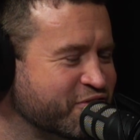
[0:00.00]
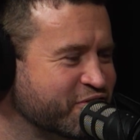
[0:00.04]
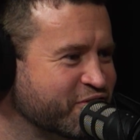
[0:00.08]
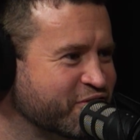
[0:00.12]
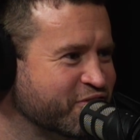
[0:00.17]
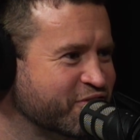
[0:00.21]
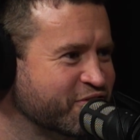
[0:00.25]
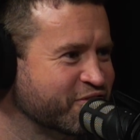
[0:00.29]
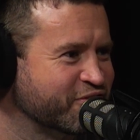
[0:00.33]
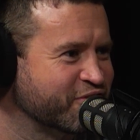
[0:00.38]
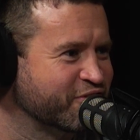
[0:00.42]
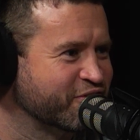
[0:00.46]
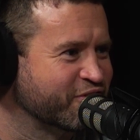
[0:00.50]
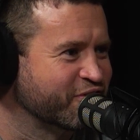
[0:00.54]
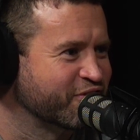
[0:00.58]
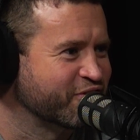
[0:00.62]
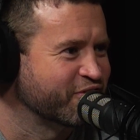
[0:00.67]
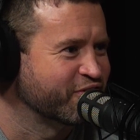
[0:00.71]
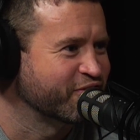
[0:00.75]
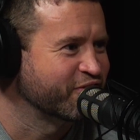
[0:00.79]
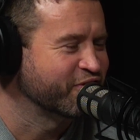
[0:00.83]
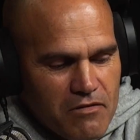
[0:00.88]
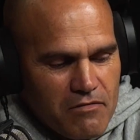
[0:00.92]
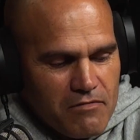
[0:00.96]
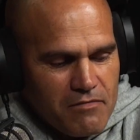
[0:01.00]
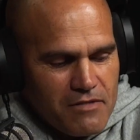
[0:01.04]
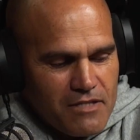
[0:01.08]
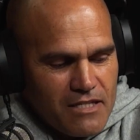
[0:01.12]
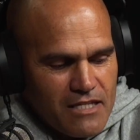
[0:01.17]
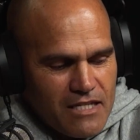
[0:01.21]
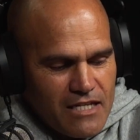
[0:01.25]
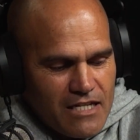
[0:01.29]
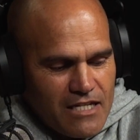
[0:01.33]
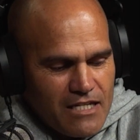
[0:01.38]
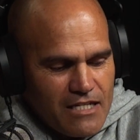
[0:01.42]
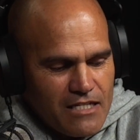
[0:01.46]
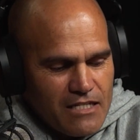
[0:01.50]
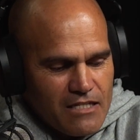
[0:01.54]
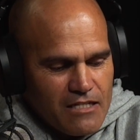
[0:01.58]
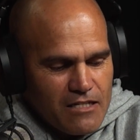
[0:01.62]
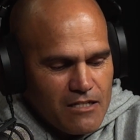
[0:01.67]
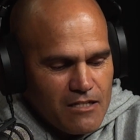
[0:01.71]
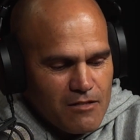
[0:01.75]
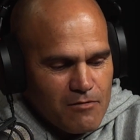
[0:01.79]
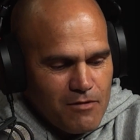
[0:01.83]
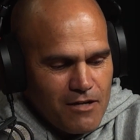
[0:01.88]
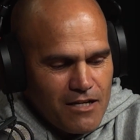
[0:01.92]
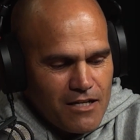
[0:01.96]
I think probably the
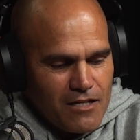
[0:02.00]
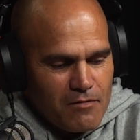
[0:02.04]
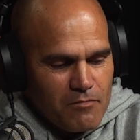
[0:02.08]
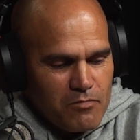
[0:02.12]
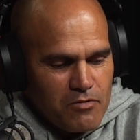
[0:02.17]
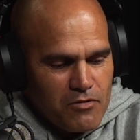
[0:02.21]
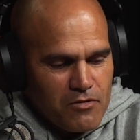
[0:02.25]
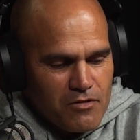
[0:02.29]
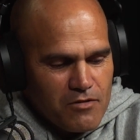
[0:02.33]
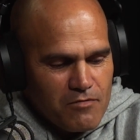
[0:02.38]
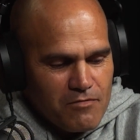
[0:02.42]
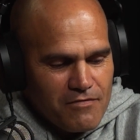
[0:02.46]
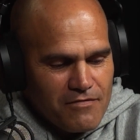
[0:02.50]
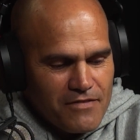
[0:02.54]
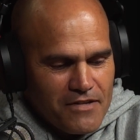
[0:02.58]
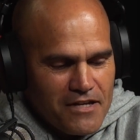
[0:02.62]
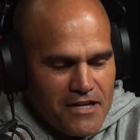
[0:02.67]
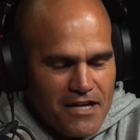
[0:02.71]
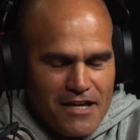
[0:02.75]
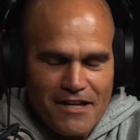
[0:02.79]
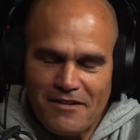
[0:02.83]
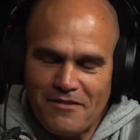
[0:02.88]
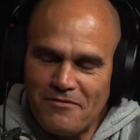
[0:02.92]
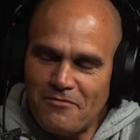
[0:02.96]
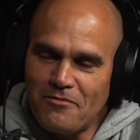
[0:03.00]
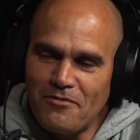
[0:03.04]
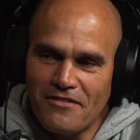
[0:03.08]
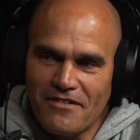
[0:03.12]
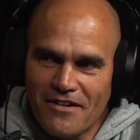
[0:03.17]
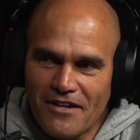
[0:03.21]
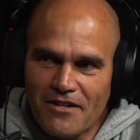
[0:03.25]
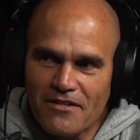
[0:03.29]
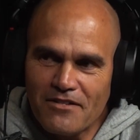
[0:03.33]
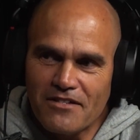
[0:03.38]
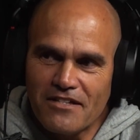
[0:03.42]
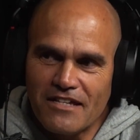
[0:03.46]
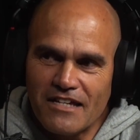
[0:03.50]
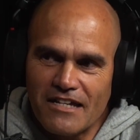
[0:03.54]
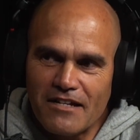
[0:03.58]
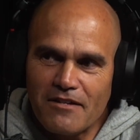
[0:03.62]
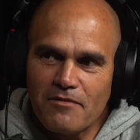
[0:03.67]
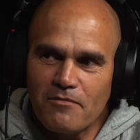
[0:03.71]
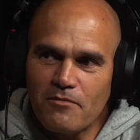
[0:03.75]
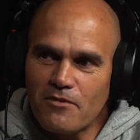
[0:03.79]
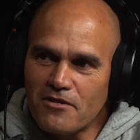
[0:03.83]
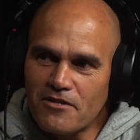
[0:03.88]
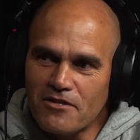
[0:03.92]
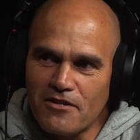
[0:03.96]
easiest way to put it without
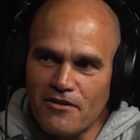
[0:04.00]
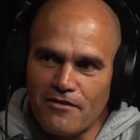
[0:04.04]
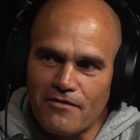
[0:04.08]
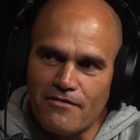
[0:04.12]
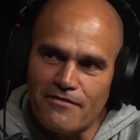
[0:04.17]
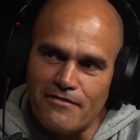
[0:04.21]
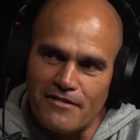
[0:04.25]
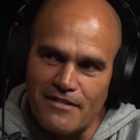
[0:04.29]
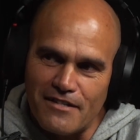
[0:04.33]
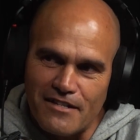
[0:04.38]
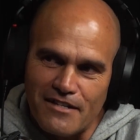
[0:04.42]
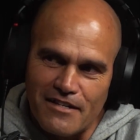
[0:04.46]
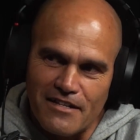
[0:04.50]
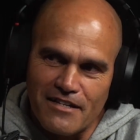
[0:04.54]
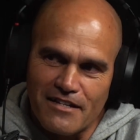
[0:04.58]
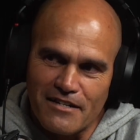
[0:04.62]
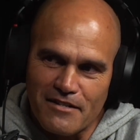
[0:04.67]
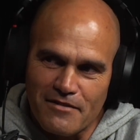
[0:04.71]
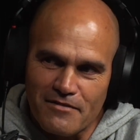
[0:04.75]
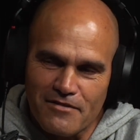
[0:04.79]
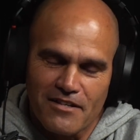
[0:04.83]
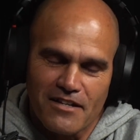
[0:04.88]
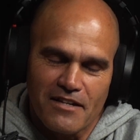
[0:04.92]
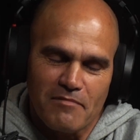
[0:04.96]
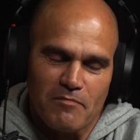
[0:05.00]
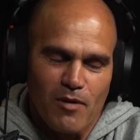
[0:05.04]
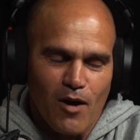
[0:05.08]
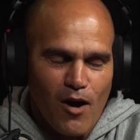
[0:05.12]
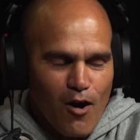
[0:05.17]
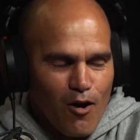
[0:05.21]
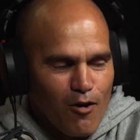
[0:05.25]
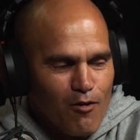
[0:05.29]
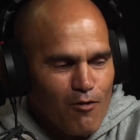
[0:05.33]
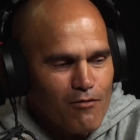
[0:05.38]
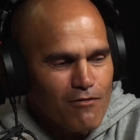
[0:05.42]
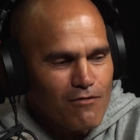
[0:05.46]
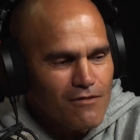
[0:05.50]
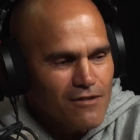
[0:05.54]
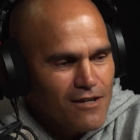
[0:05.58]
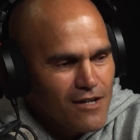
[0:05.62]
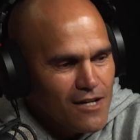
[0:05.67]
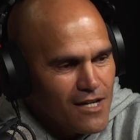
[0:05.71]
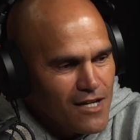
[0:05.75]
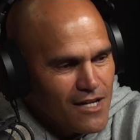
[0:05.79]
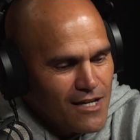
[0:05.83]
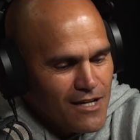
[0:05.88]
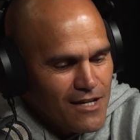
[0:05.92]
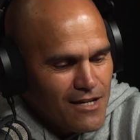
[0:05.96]
sinking myself in a deep hole
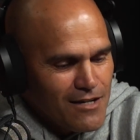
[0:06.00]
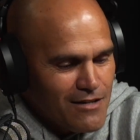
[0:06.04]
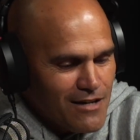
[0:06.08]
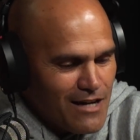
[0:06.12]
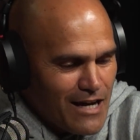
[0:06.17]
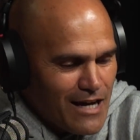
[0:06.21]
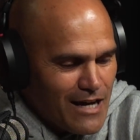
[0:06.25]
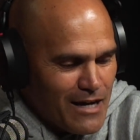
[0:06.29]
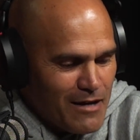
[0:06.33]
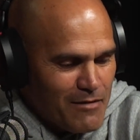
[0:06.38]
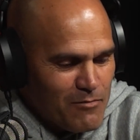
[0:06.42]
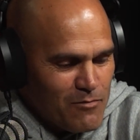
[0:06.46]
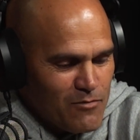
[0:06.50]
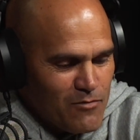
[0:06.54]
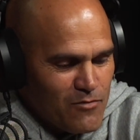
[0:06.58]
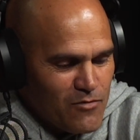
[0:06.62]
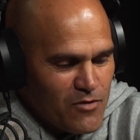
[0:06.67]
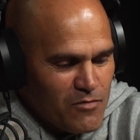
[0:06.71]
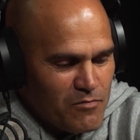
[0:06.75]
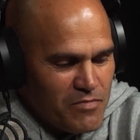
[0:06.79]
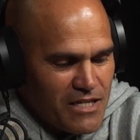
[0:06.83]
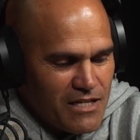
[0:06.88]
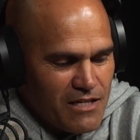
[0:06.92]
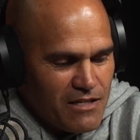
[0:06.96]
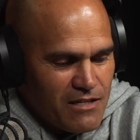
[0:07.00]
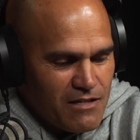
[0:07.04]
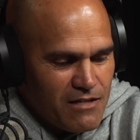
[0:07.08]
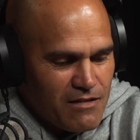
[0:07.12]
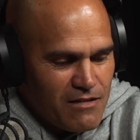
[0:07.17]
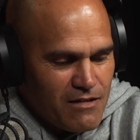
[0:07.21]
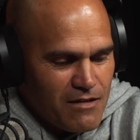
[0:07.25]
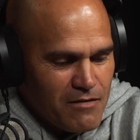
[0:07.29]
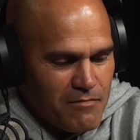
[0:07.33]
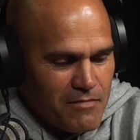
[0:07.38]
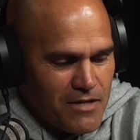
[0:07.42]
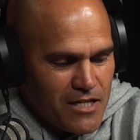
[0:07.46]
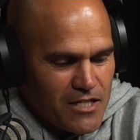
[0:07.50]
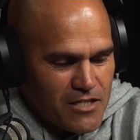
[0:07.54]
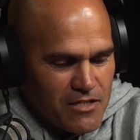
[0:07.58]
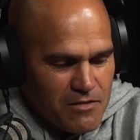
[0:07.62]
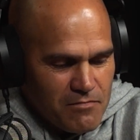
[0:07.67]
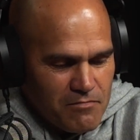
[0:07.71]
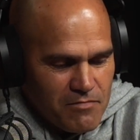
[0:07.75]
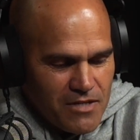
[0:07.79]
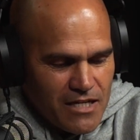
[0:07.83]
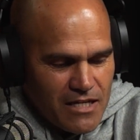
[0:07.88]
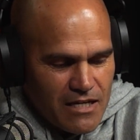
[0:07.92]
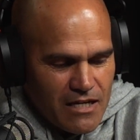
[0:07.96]
would be, imagine
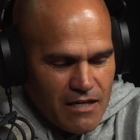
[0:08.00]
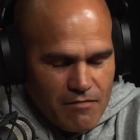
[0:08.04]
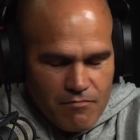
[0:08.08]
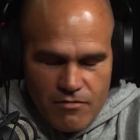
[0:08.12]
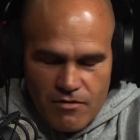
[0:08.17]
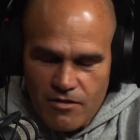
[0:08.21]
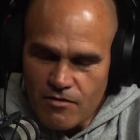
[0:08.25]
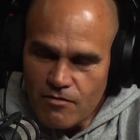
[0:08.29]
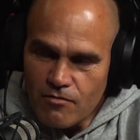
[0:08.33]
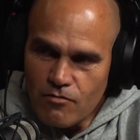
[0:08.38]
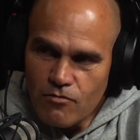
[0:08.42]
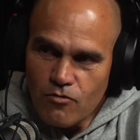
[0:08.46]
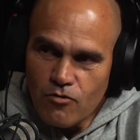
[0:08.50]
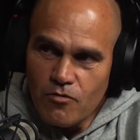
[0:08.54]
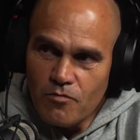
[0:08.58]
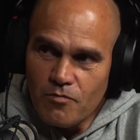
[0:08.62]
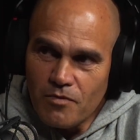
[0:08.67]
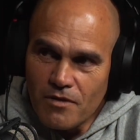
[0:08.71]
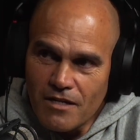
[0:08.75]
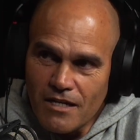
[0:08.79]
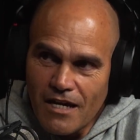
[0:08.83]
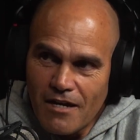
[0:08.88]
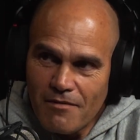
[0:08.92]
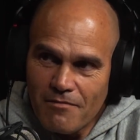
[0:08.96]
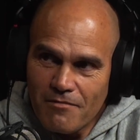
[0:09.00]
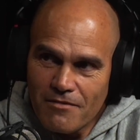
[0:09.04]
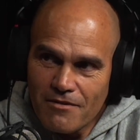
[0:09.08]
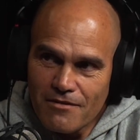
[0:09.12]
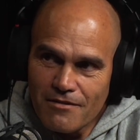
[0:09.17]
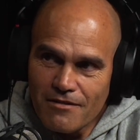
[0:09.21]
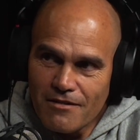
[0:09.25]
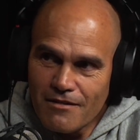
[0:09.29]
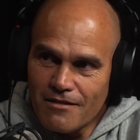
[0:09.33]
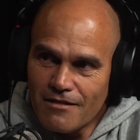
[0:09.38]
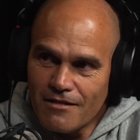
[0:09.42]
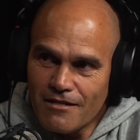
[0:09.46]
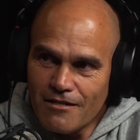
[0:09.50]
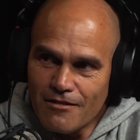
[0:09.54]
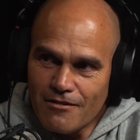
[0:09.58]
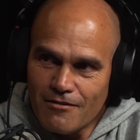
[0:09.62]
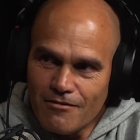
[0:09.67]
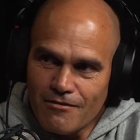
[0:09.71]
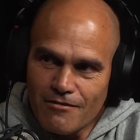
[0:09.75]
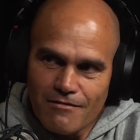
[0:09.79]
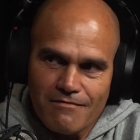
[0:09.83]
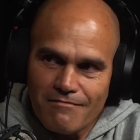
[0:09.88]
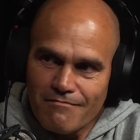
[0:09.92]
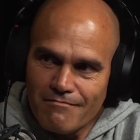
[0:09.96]
being able to loop a camera so that
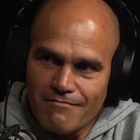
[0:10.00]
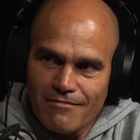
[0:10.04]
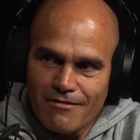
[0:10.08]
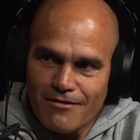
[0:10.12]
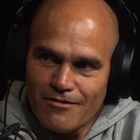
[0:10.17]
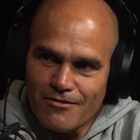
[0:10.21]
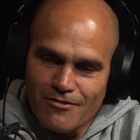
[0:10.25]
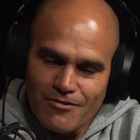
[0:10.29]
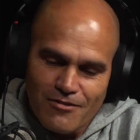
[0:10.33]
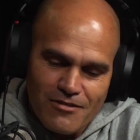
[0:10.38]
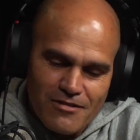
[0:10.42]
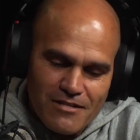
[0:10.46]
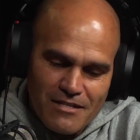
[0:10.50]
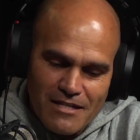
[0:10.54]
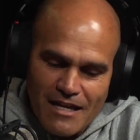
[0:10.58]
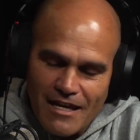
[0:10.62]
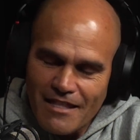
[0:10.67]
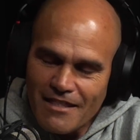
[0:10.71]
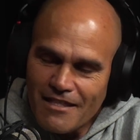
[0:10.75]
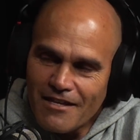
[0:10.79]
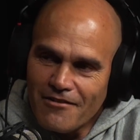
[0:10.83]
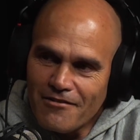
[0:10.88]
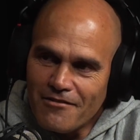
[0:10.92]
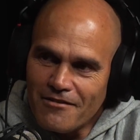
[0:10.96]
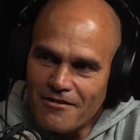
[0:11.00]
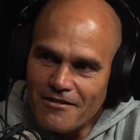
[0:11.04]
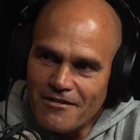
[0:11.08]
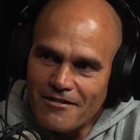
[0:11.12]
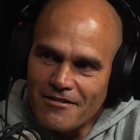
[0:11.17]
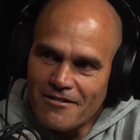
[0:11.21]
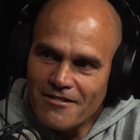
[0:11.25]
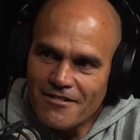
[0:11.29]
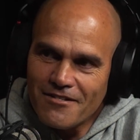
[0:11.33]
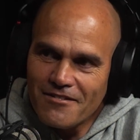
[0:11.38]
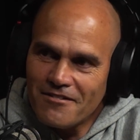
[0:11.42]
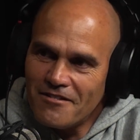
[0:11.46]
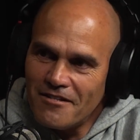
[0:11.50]
you just sat there and